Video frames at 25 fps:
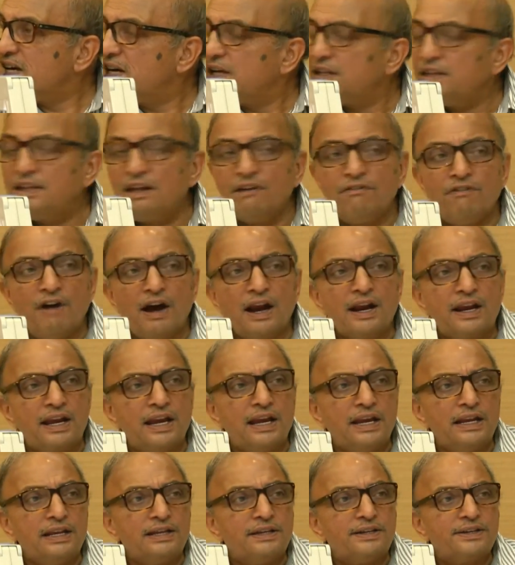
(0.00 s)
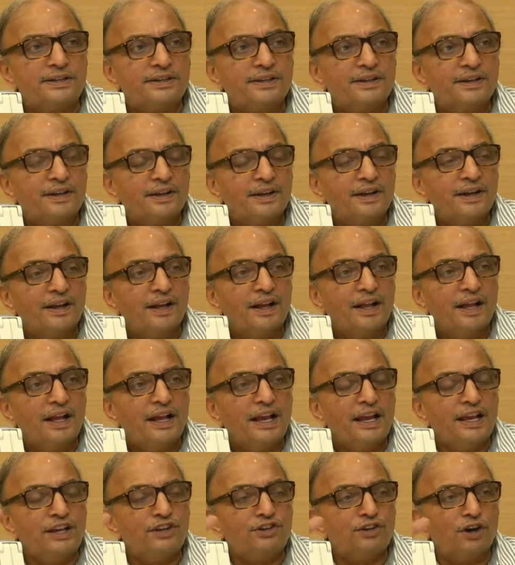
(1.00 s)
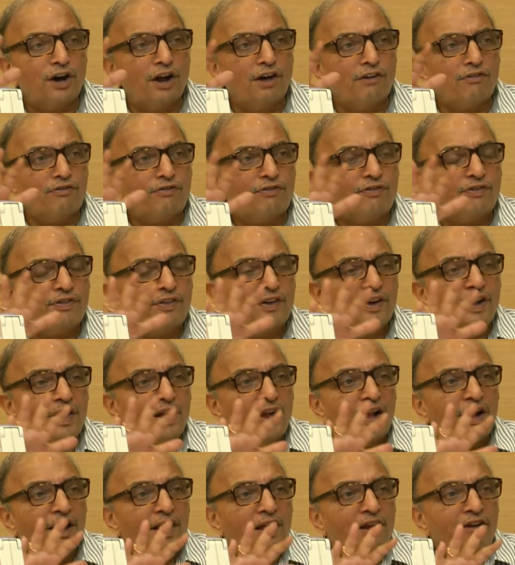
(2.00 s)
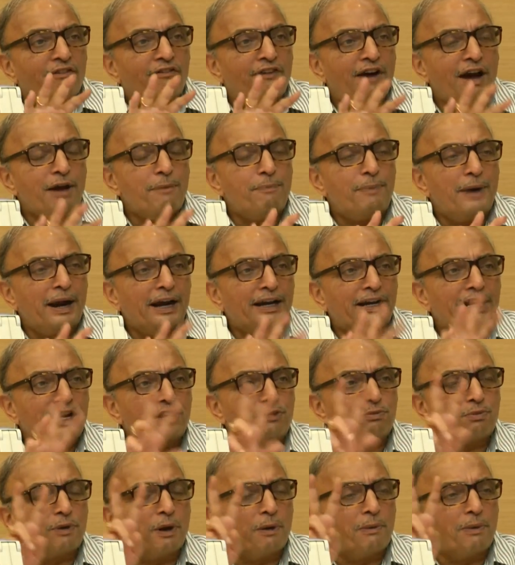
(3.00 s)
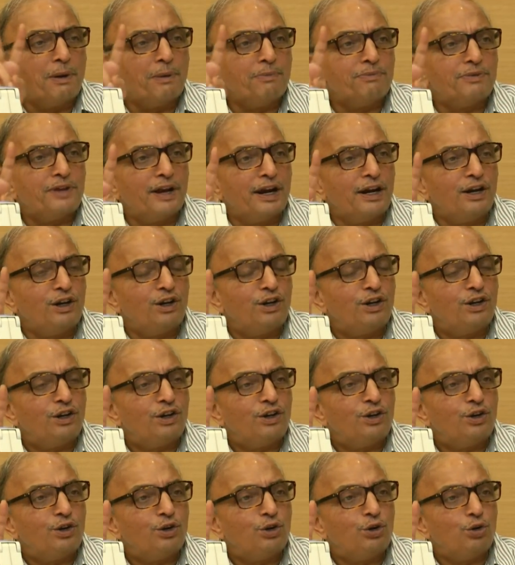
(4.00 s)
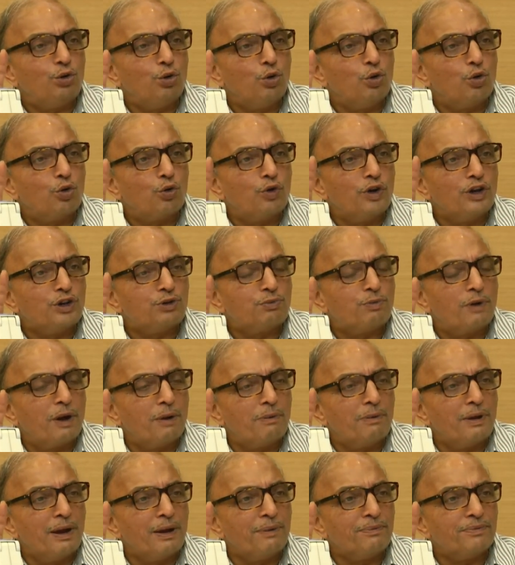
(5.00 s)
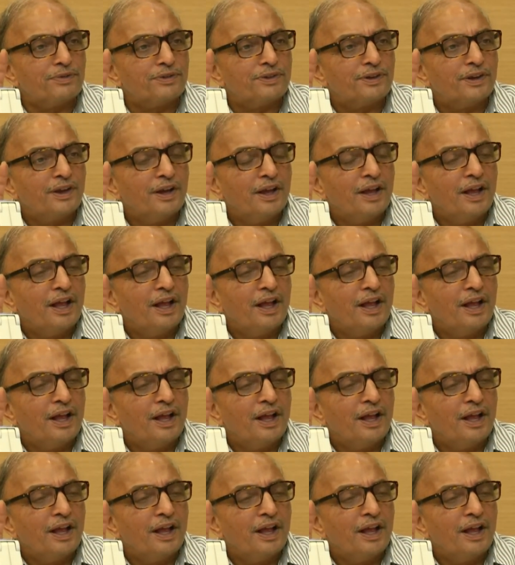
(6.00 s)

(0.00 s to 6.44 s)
The work is instead of five practice problems and two quiz problems,